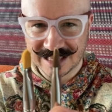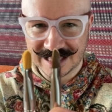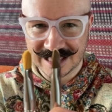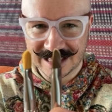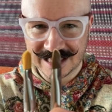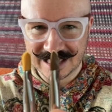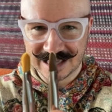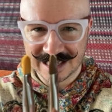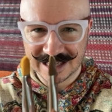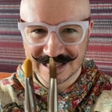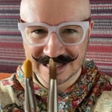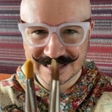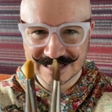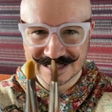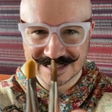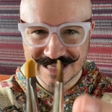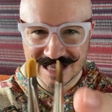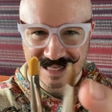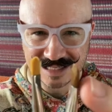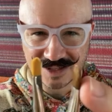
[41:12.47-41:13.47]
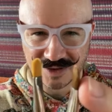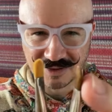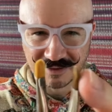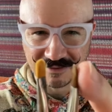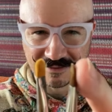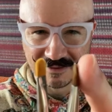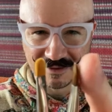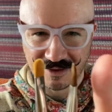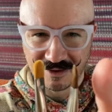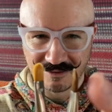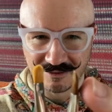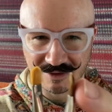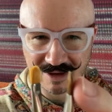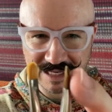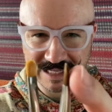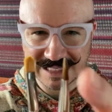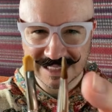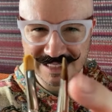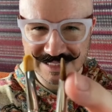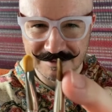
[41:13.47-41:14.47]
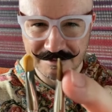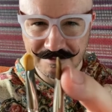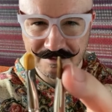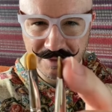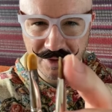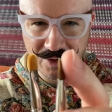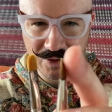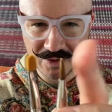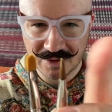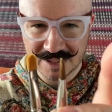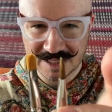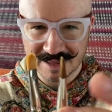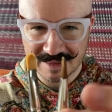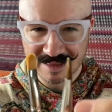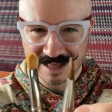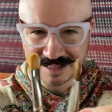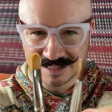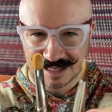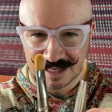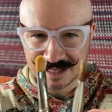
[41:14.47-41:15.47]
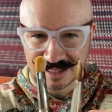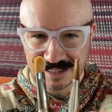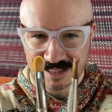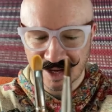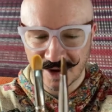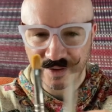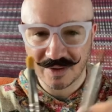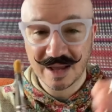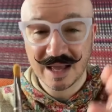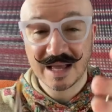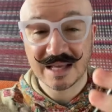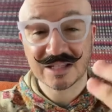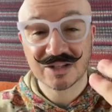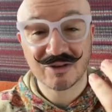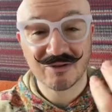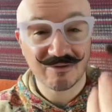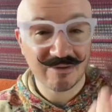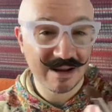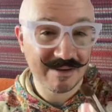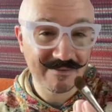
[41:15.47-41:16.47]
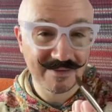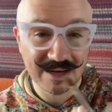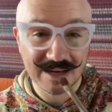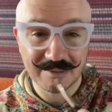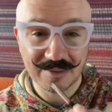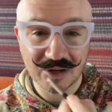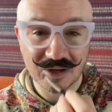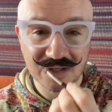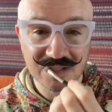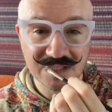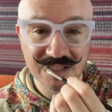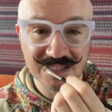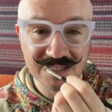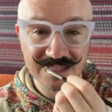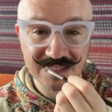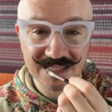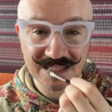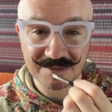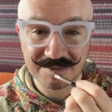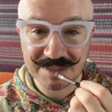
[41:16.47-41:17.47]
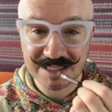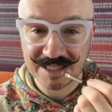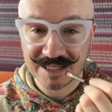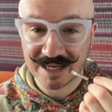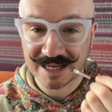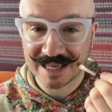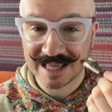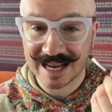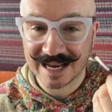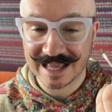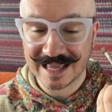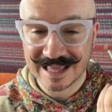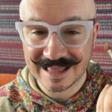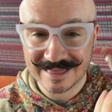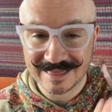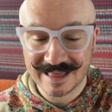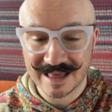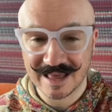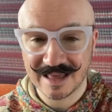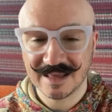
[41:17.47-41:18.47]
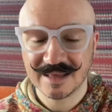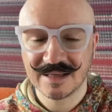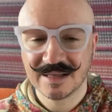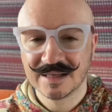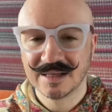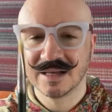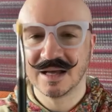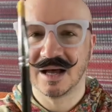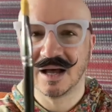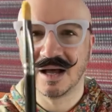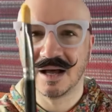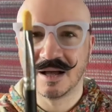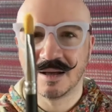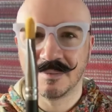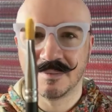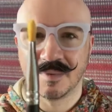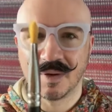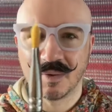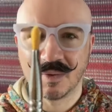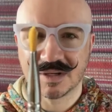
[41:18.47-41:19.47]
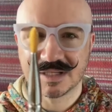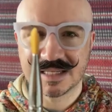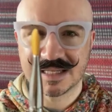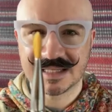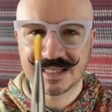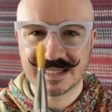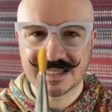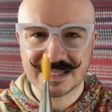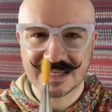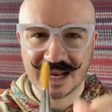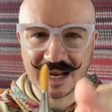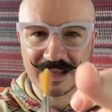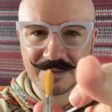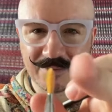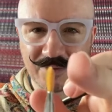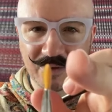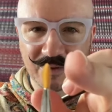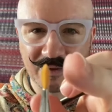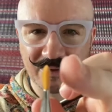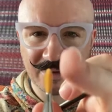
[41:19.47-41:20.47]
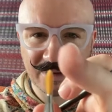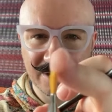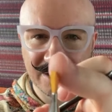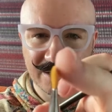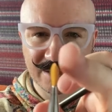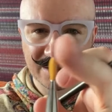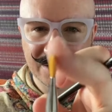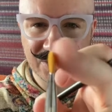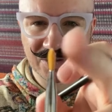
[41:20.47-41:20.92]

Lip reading: is that sort of really smooth synthetic, so it's great for lip gloss because it just means you're going to get it in there. Whereas this is slightly more sort